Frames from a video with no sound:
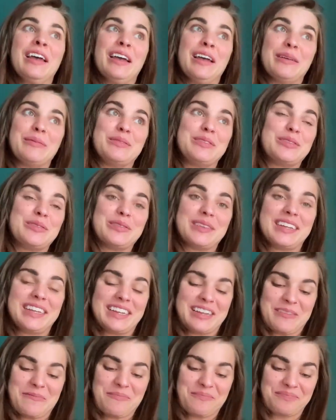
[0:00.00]
am
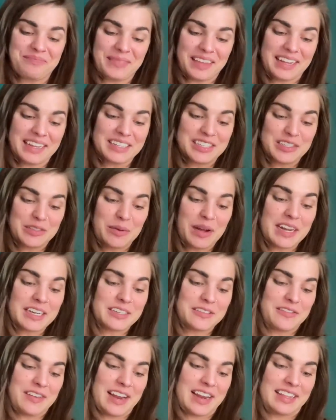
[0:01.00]
doing a swatch
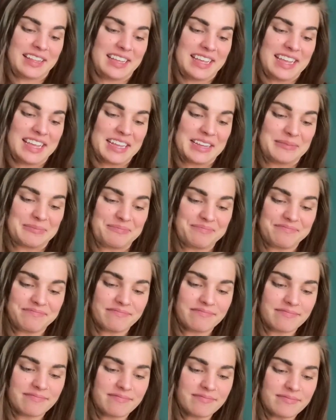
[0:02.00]
finally, and
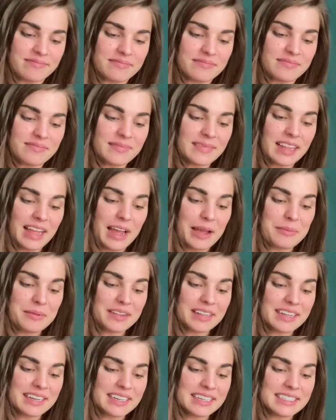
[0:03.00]
I'm
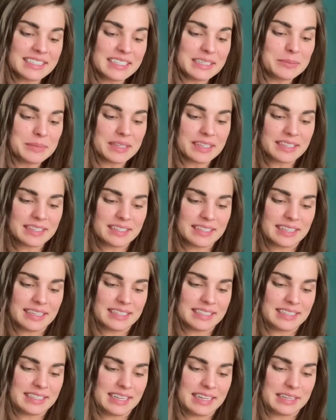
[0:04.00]
glad I did, because
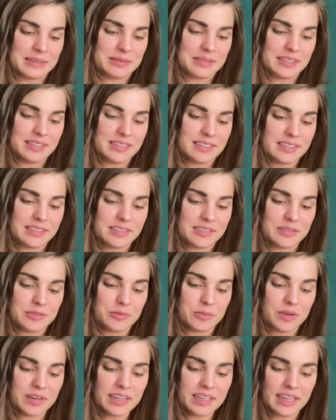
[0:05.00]
last night I was
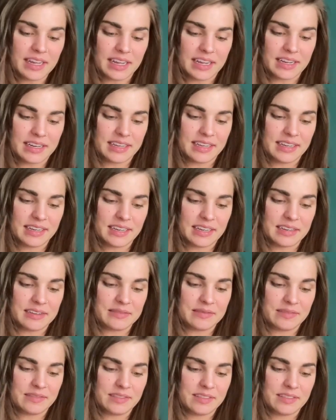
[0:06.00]
working on it, and